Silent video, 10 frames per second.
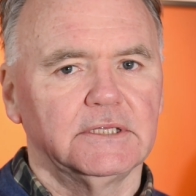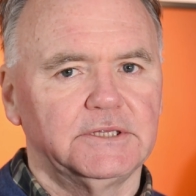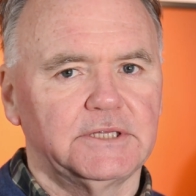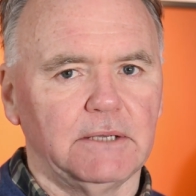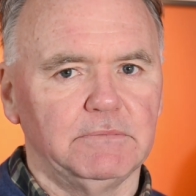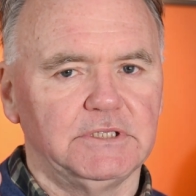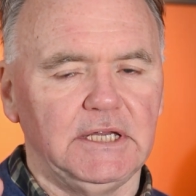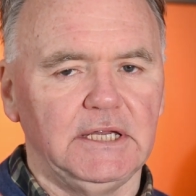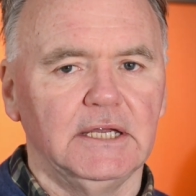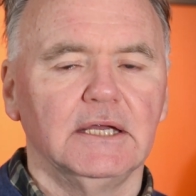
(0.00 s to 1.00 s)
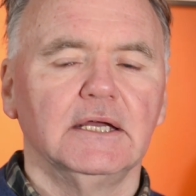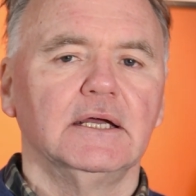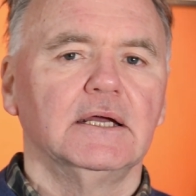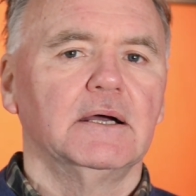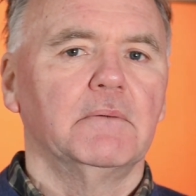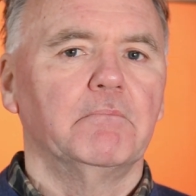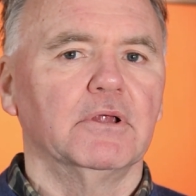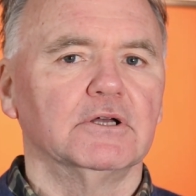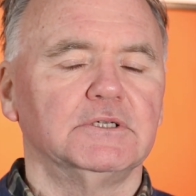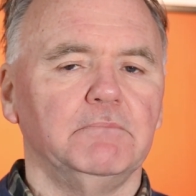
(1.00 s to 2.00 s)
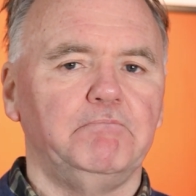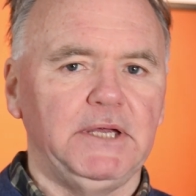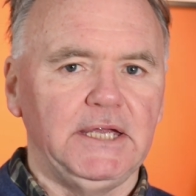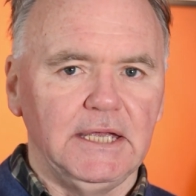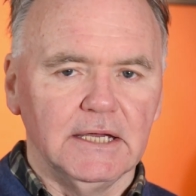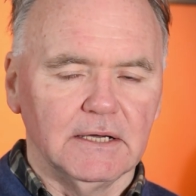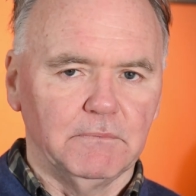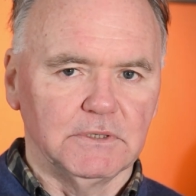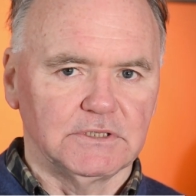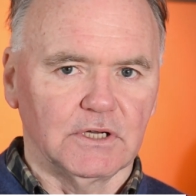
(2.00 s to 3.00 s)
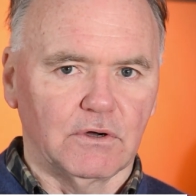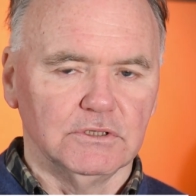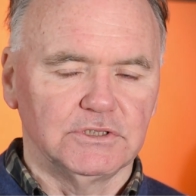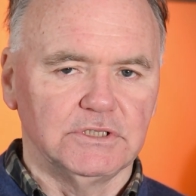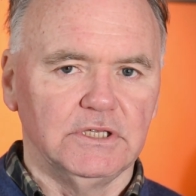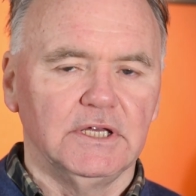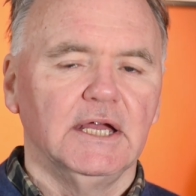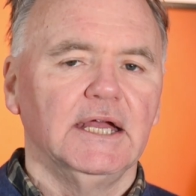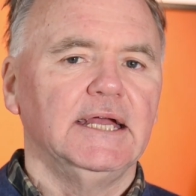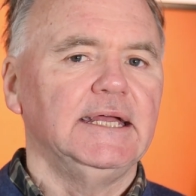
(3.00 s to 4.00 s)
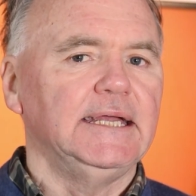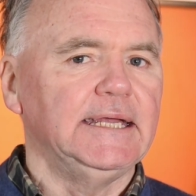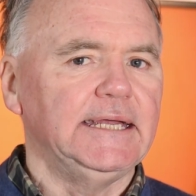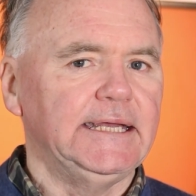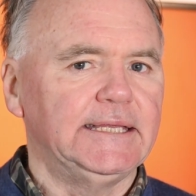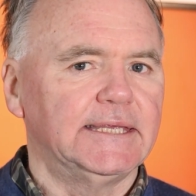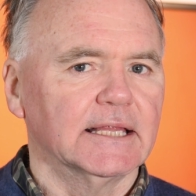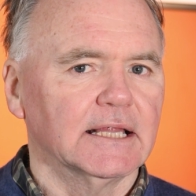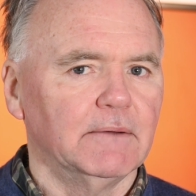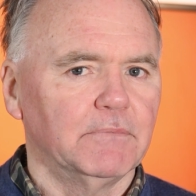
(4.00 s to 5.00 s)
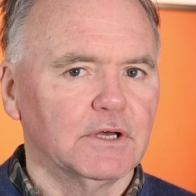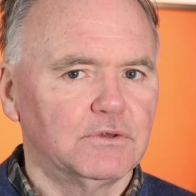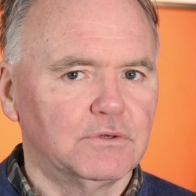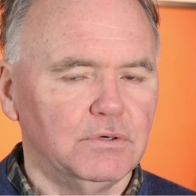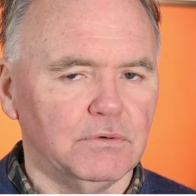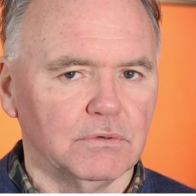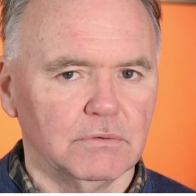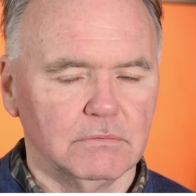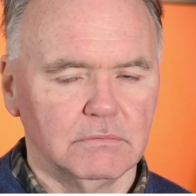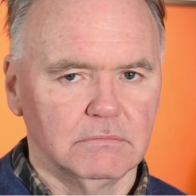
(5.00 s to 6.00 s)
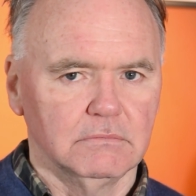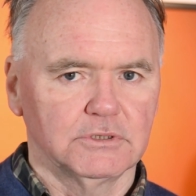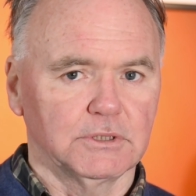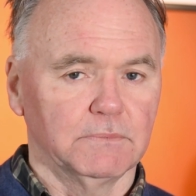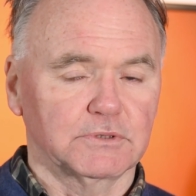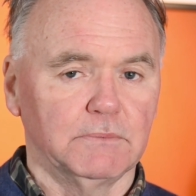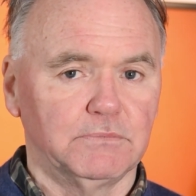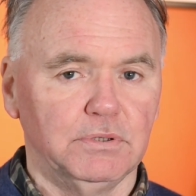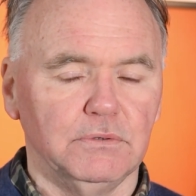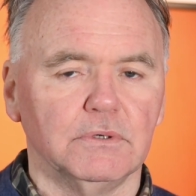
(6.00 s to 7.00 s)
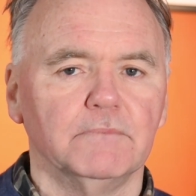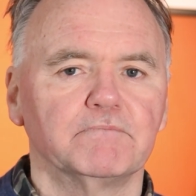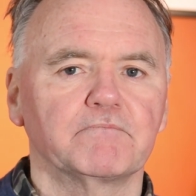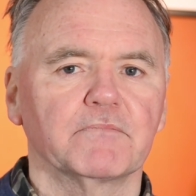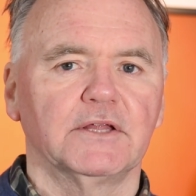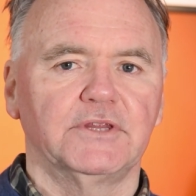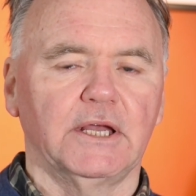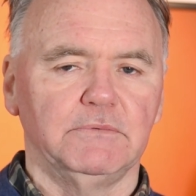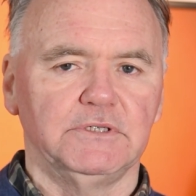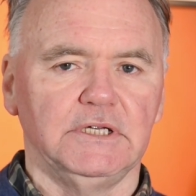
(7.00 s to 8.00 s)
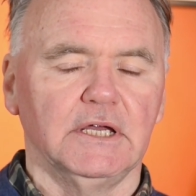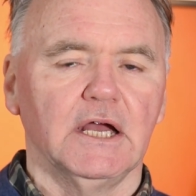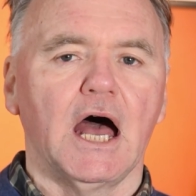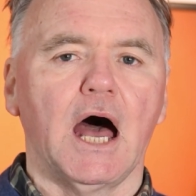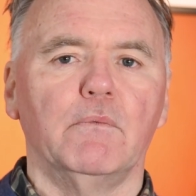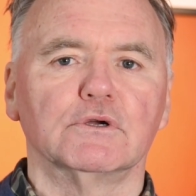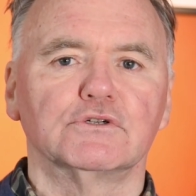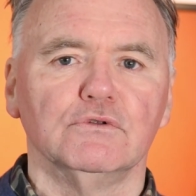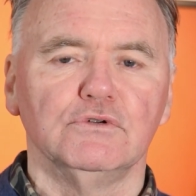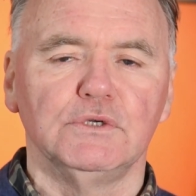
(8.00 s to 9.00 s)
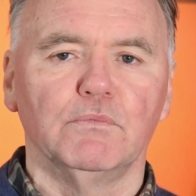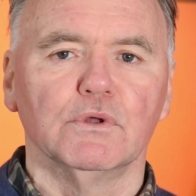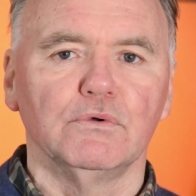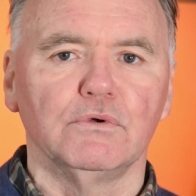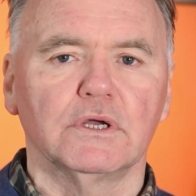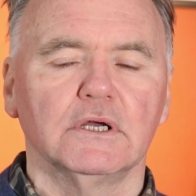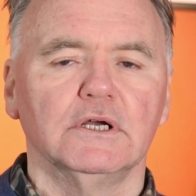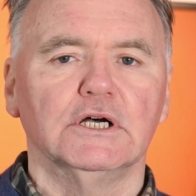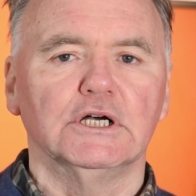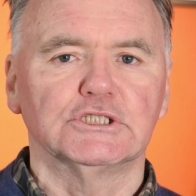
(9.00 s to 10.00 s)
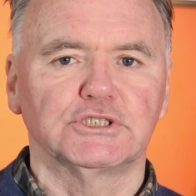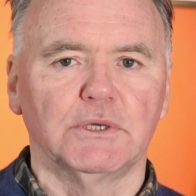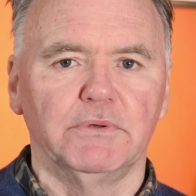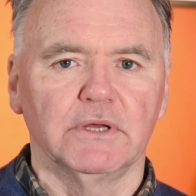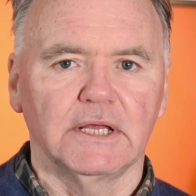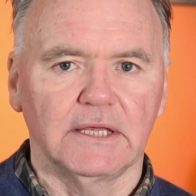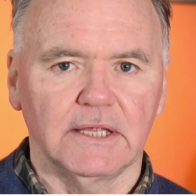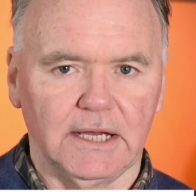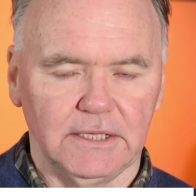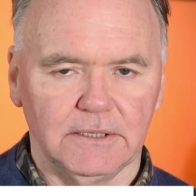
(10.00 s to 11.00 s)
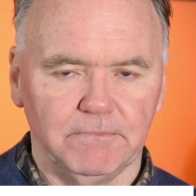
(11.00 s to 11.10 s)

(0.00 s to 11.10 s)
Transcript: times t, plus b, which is a constant, e to the lambda 2 subscript 2 times t. Our solution will look something like that.